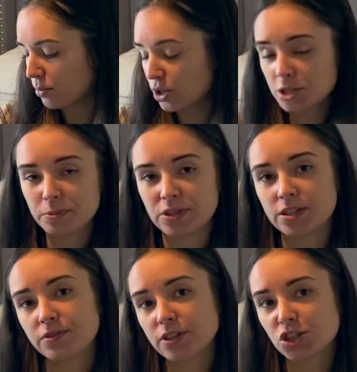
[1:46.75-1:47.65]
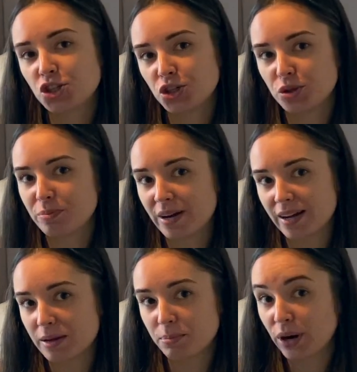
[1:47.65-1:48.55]
more specific to
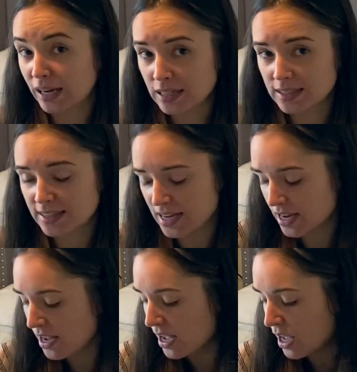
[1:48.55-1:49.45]
my pregnancy